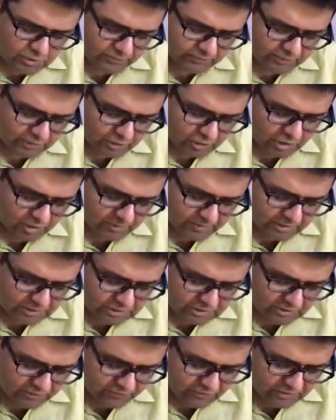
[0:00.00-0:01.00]
of the
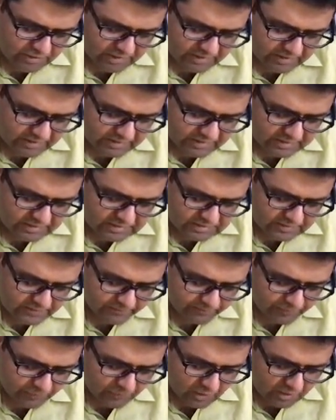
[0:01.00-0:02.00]
topics of genetics,
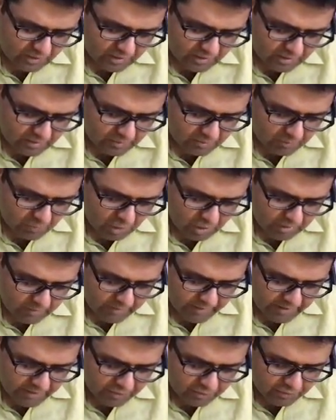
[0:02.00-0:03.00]
small
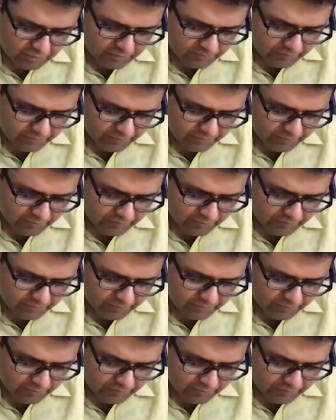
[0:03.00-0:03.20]
bio